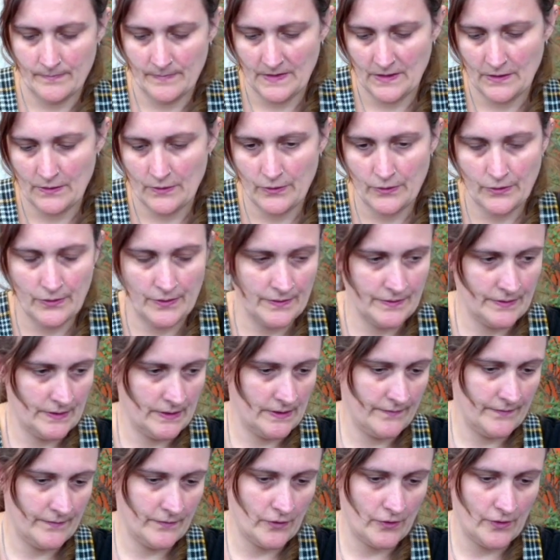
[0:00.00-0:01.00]
Of course
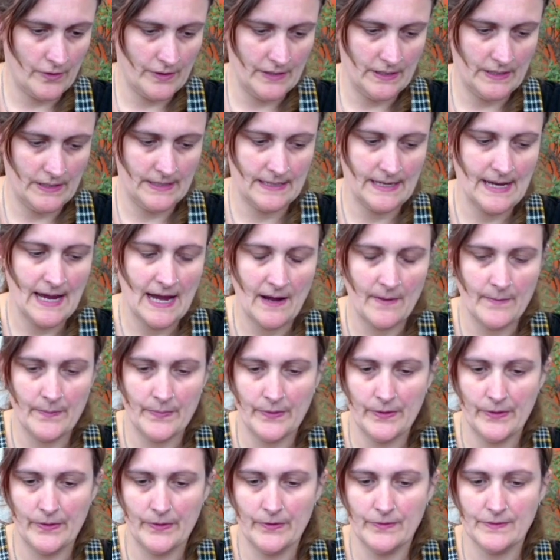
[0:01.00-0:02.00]
you've got your cat
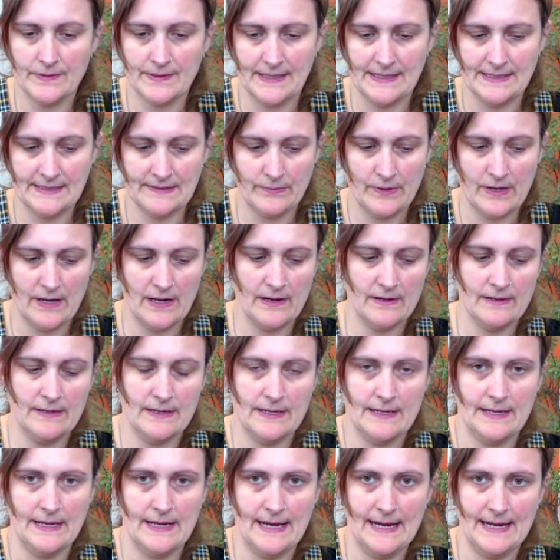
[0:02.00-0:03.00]
balls as well
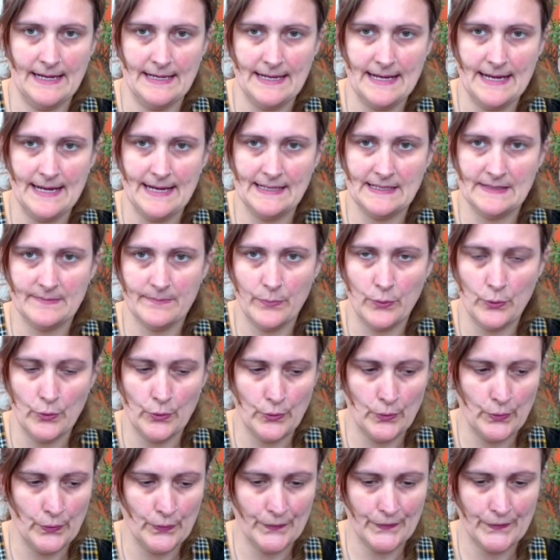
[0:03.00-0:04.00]
in his
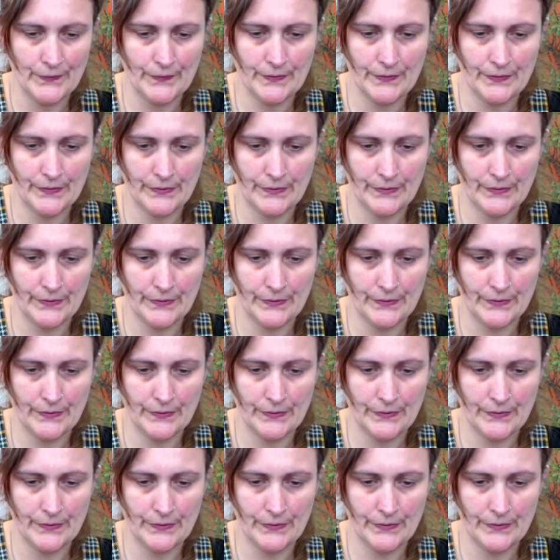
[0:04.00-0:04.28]
paws.